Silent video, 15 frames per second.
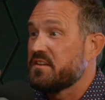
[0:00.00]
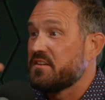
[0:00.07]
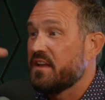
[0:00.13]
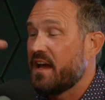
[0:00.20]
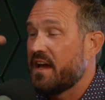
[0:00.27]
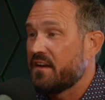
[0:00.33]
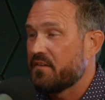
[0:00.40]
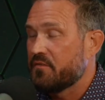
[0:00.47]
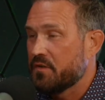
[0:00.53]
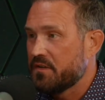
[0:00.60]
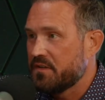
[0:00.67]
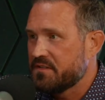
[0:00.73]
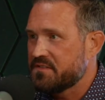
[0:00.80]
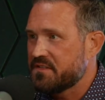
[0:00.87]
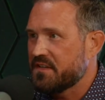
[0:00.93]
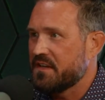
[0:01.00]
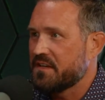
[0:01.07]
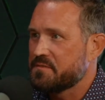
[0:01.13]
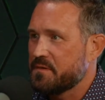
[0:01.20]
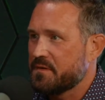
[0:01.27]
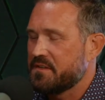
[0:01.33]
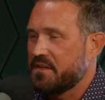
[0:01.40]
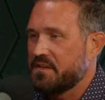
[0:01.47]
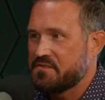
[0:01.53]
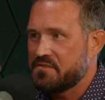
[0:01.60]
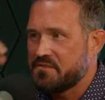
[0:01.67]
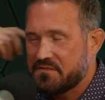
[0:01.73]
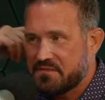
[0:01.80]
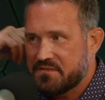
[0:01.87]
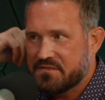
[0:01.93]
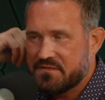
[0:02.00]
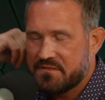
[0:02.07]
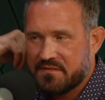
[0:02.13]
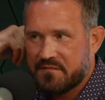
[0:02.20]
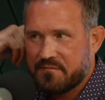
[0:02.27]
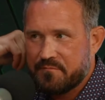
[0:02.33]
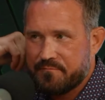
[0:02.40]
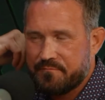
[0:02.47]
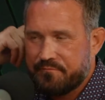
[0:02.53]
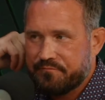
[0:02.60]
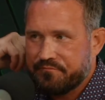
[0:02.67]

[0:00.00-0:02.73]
had unrealistic uh, expectations. that's that's